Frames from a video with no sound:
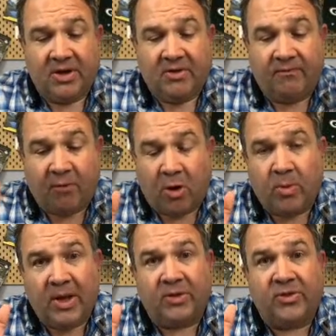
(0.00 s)

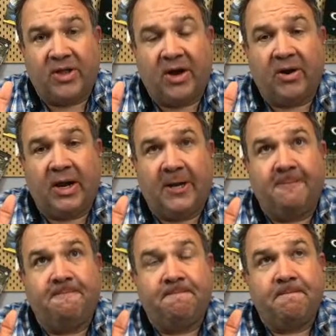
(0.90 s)
Four-wheel
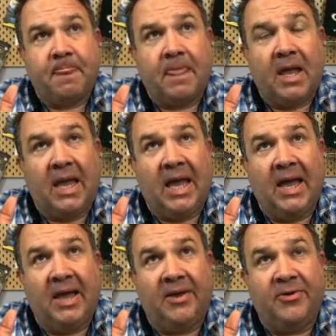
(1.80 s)
steering
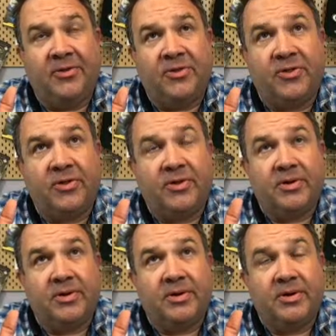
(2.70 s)
is,
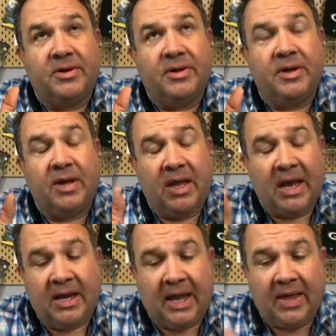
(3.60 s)

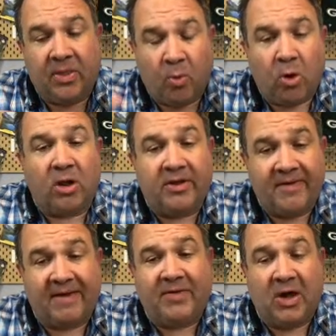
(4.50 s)
in the world of
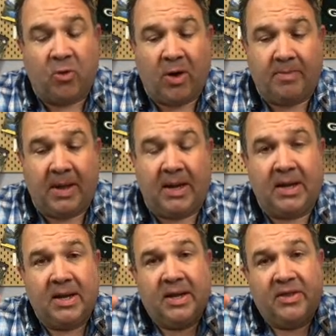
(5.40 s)
heavy equipment,
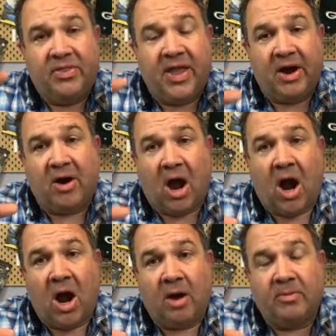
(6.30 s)
there
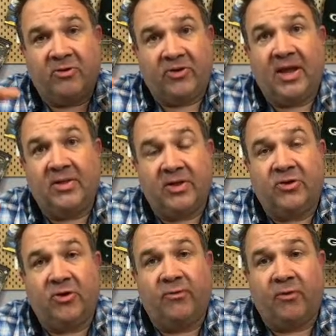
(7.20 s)
are machines that
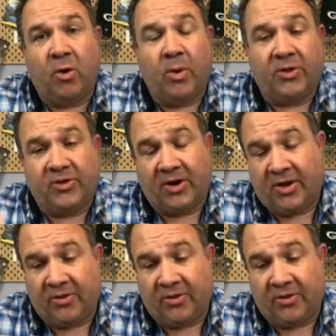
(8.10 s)
do four-wheel steering.